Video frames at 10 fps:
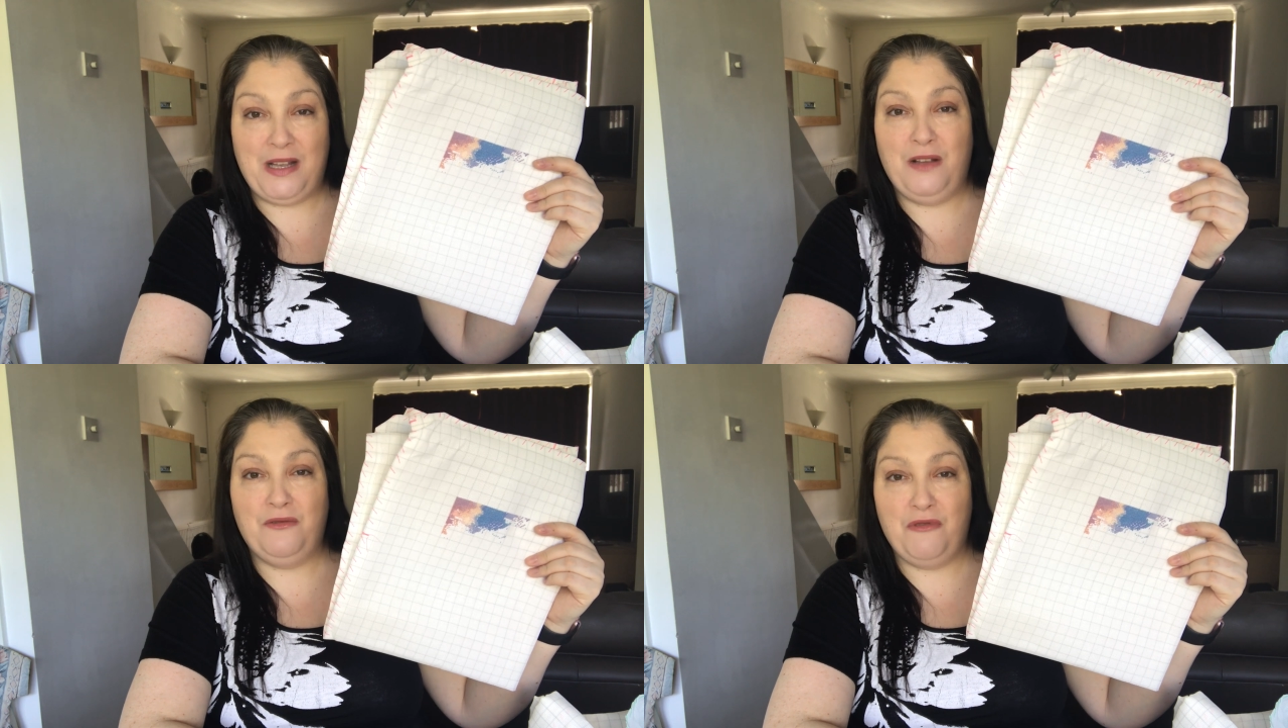
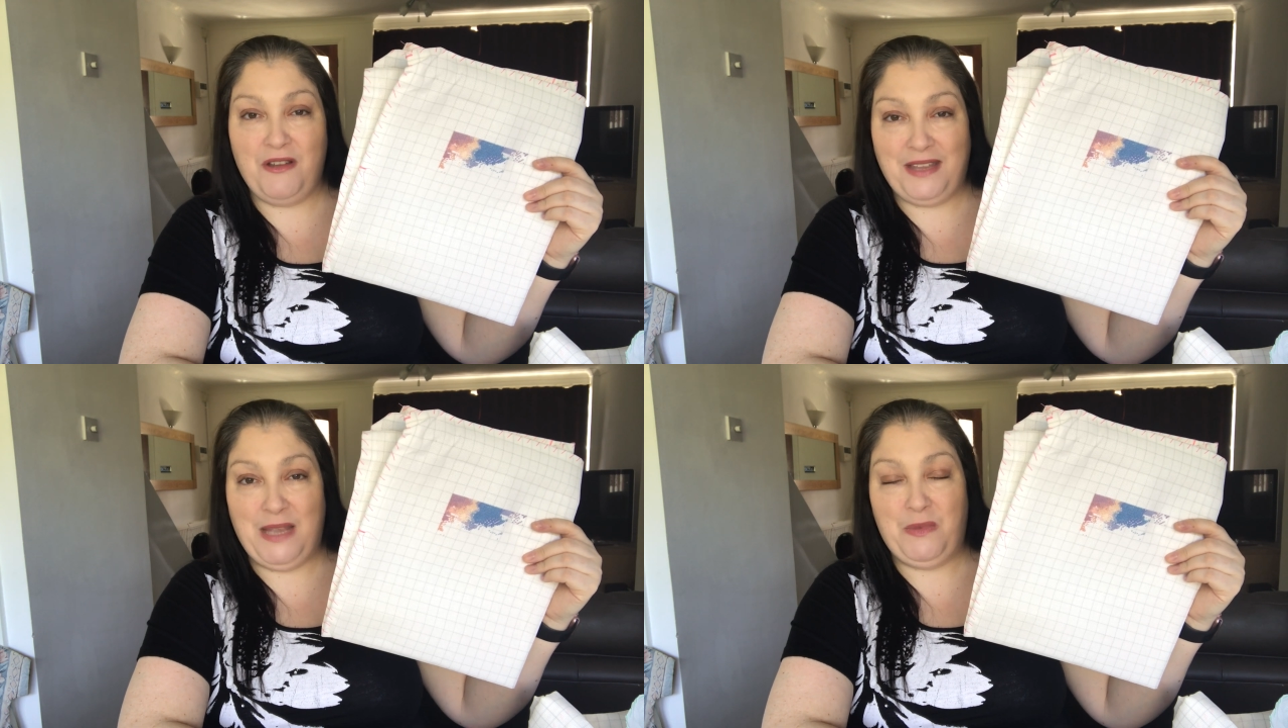I would
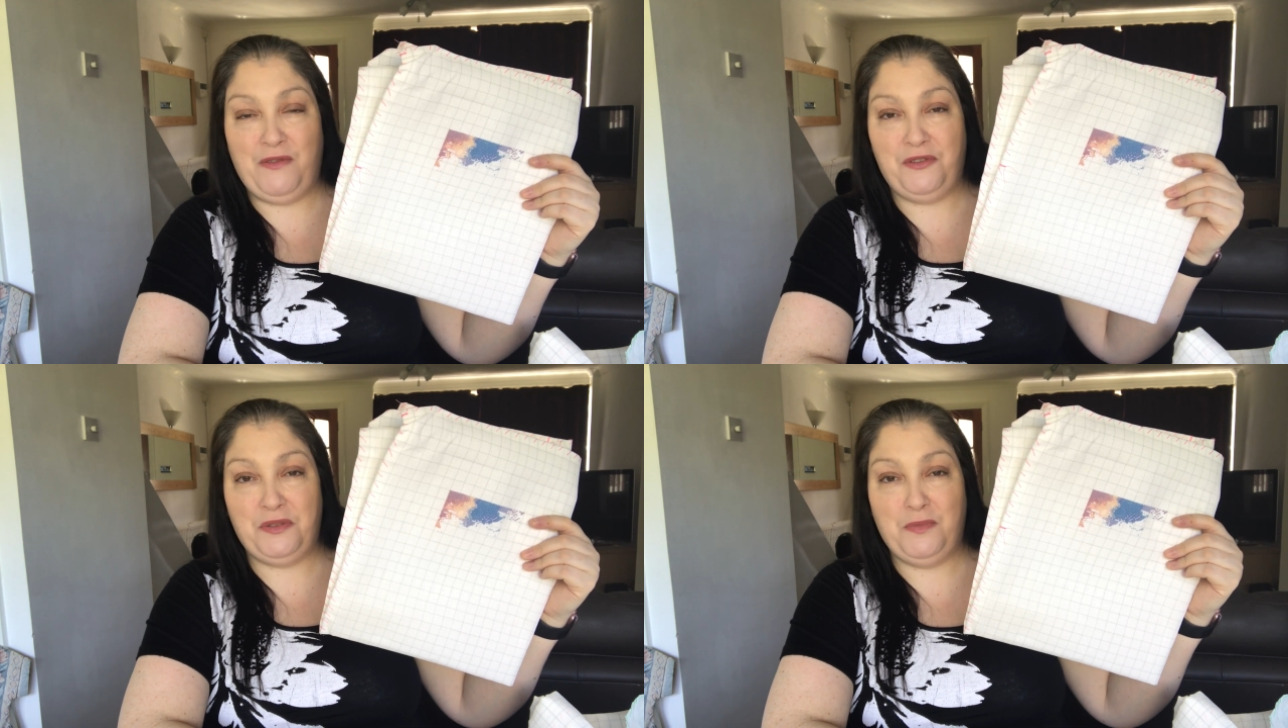rather keep my
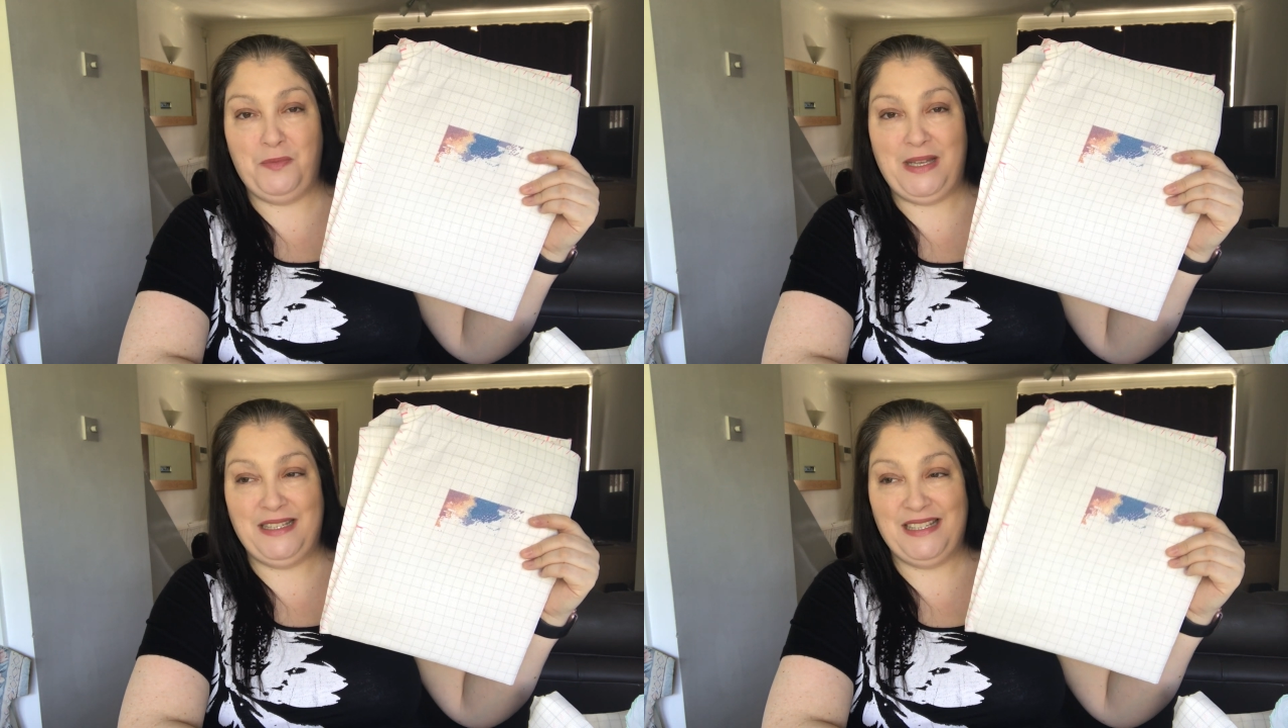floss on
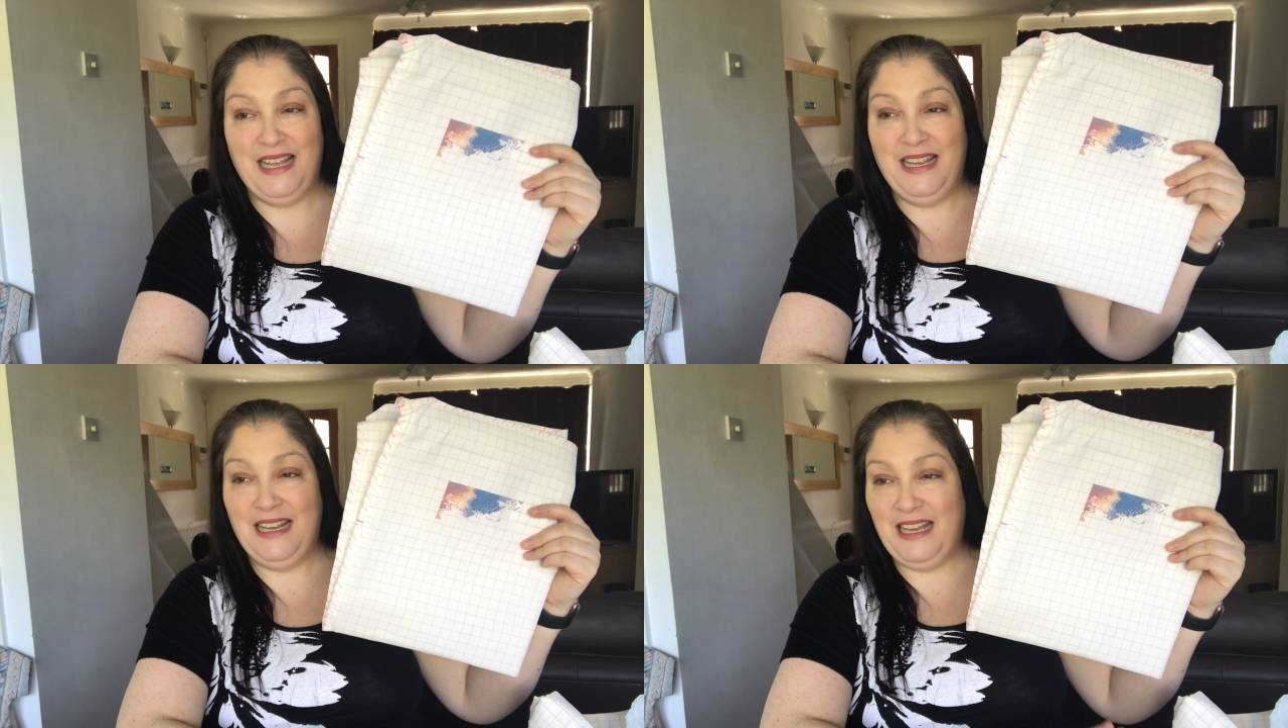bobbins
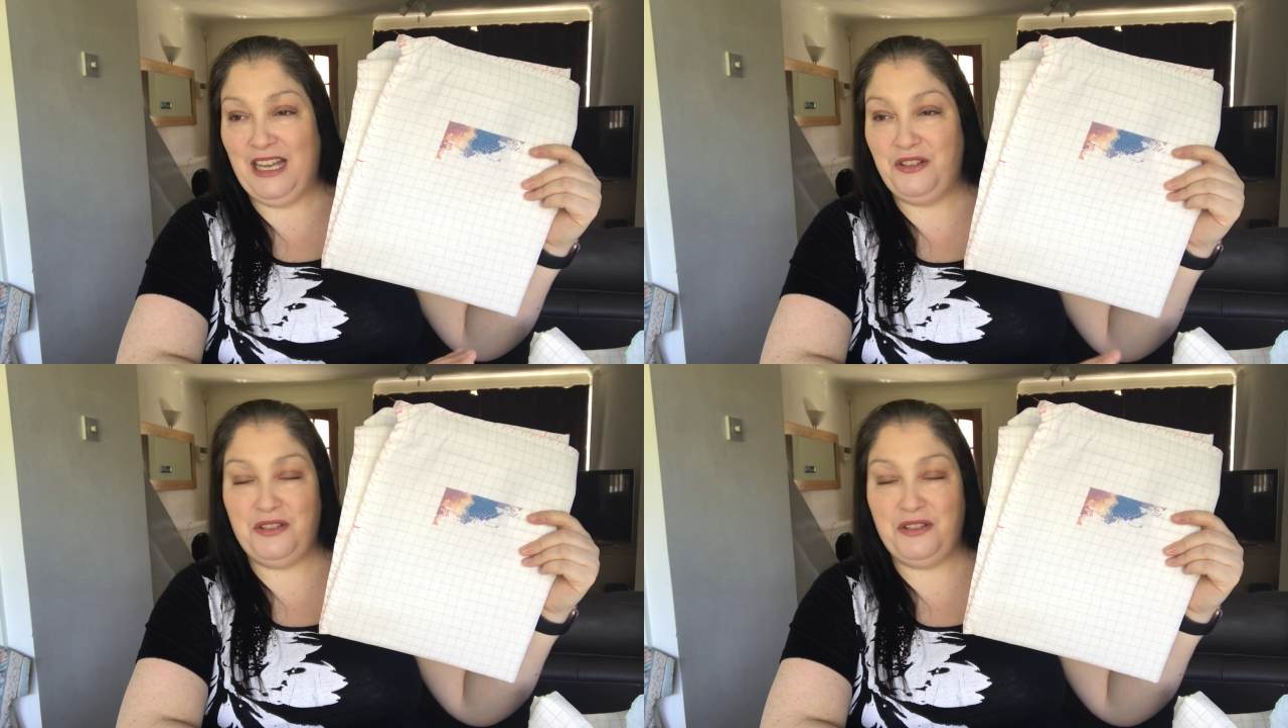and